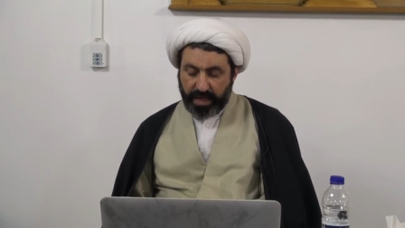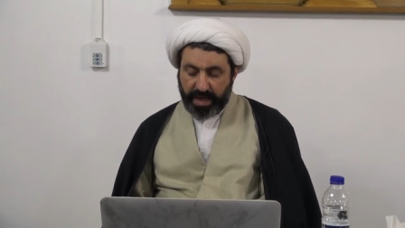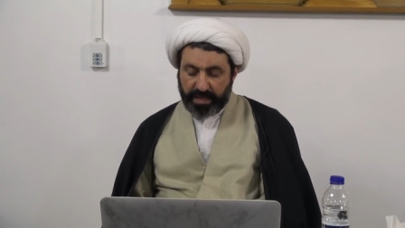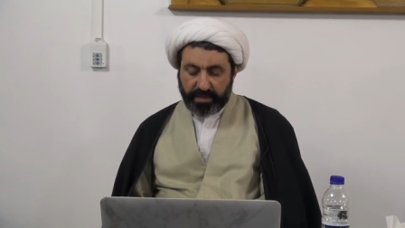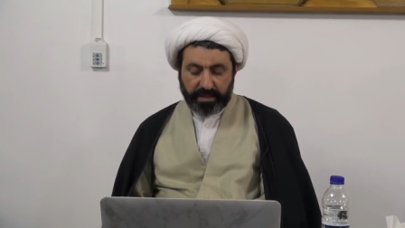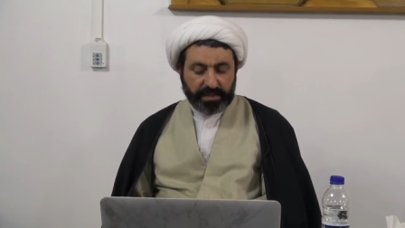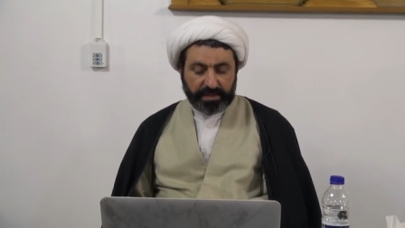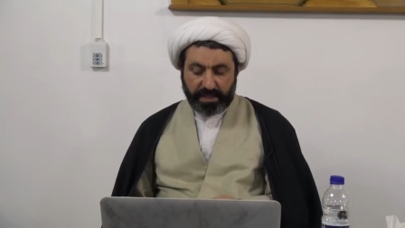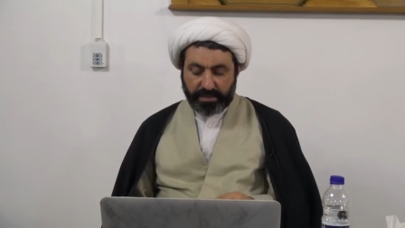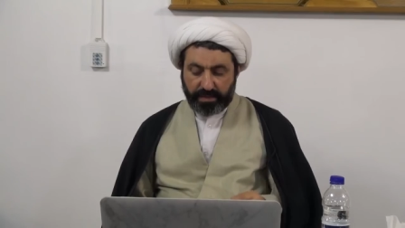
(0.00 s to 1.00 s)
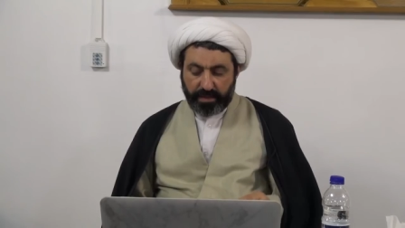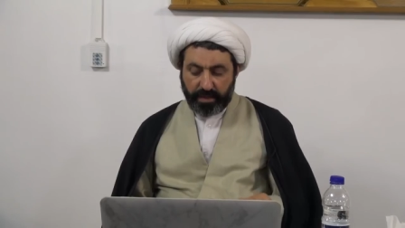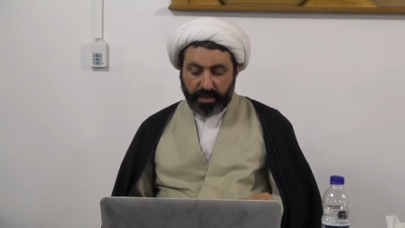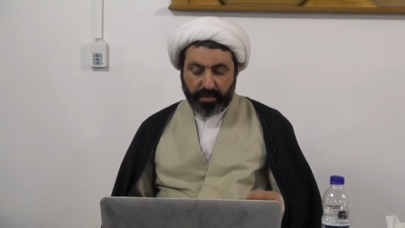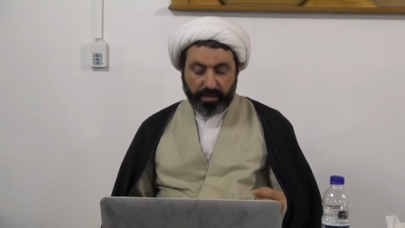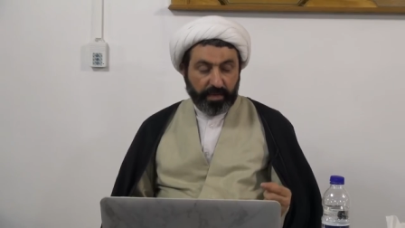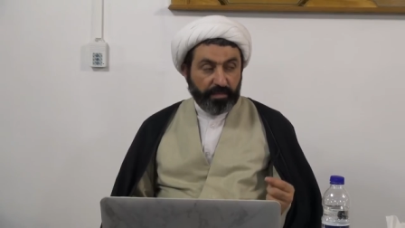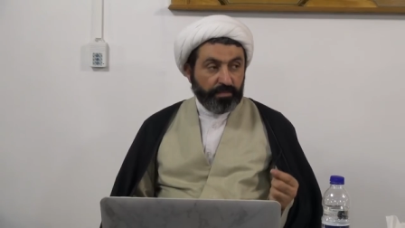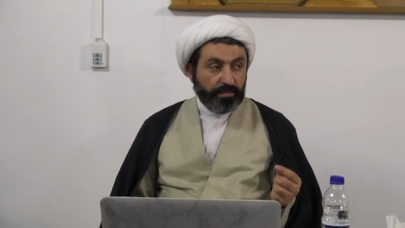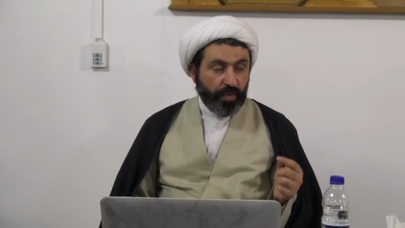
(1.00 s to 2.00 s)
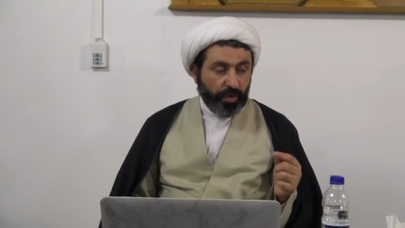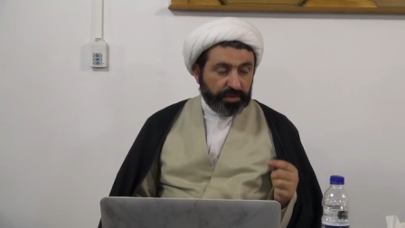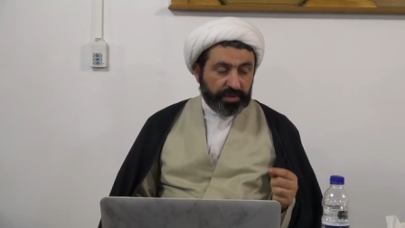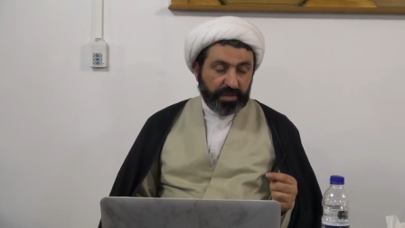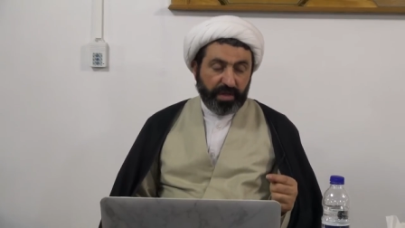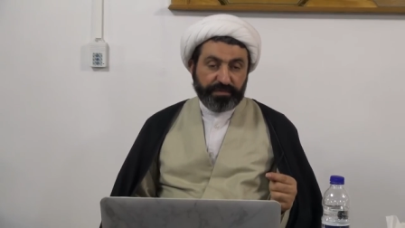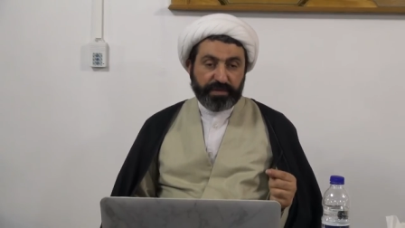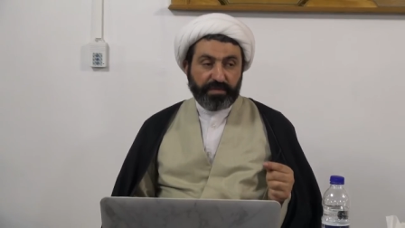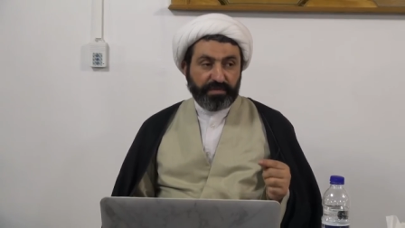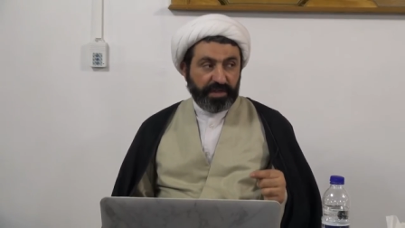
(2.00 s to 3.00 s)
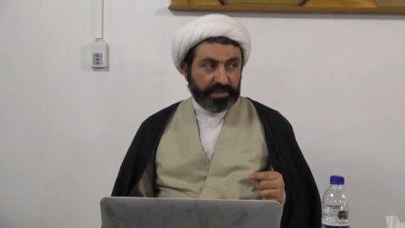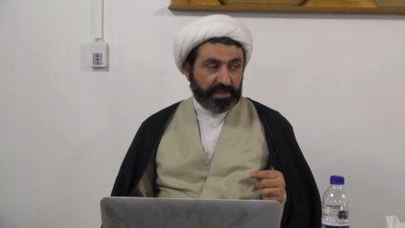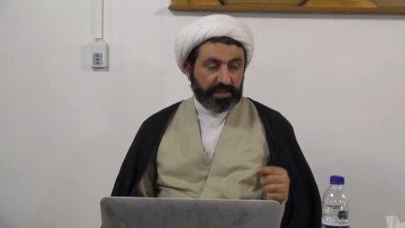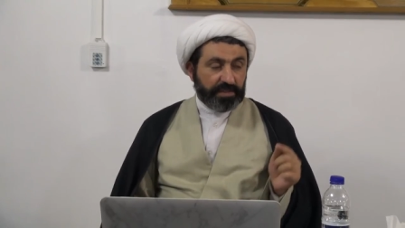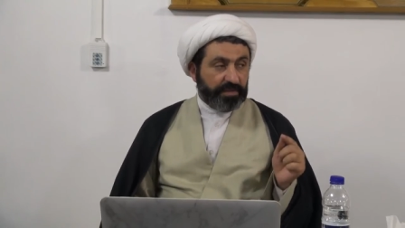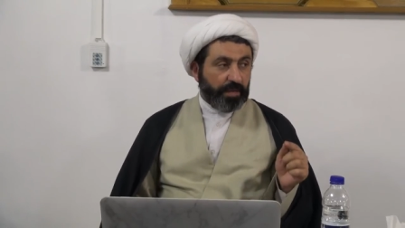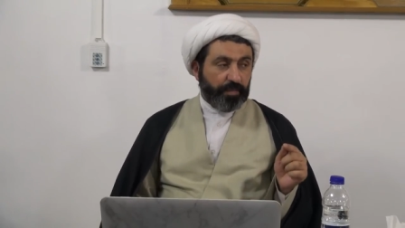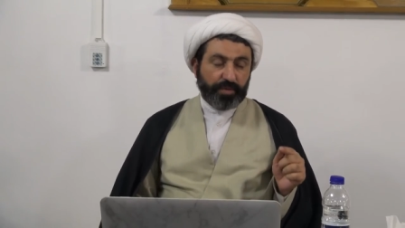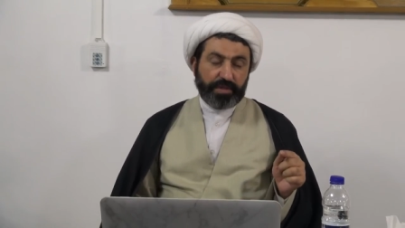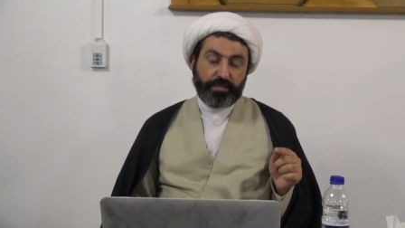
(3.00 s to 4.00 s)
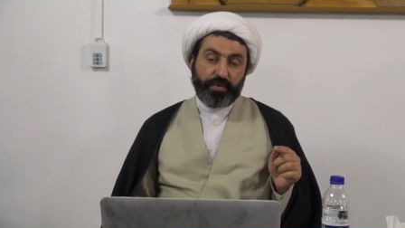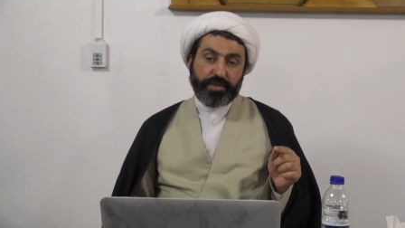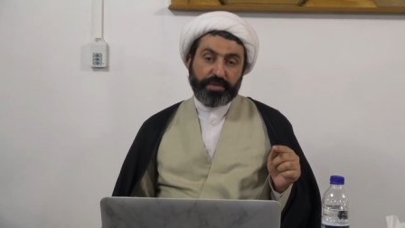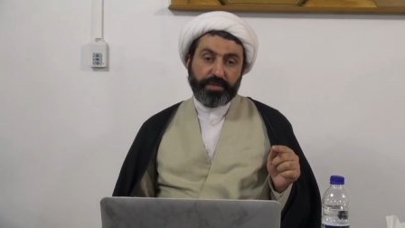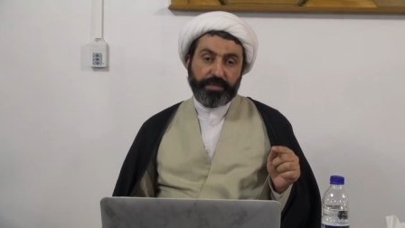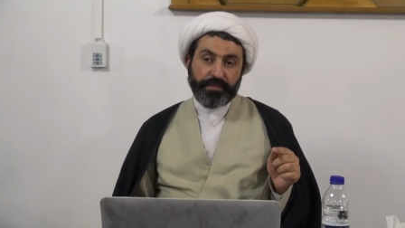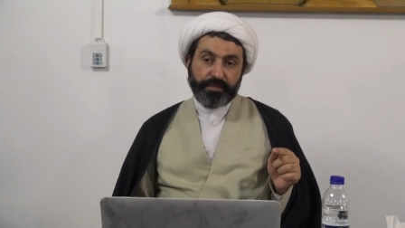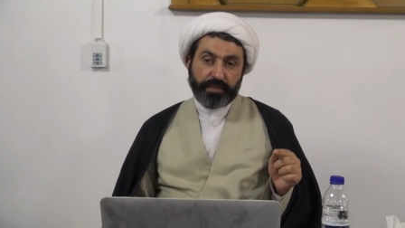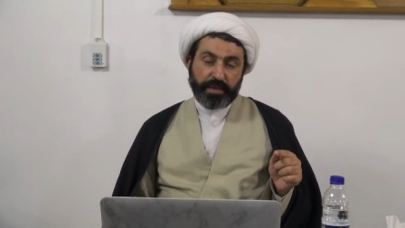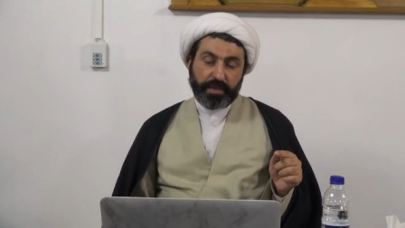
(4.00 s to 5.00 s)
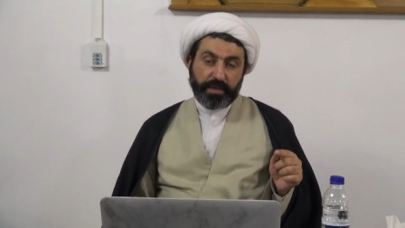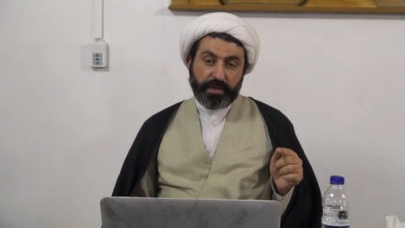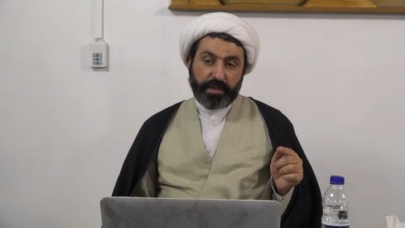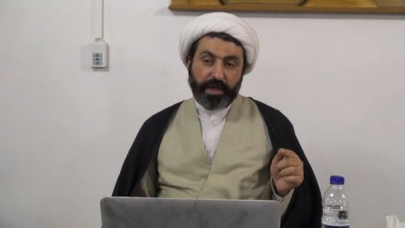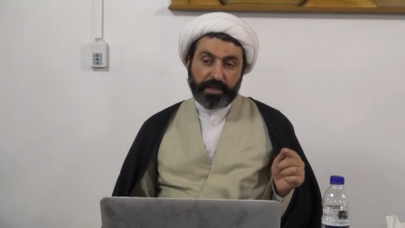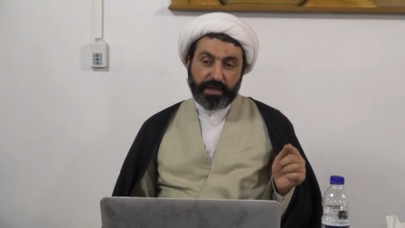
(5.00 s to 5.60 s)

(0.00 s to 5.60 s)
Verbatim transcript: And he says most of the verses, this is a very important point, like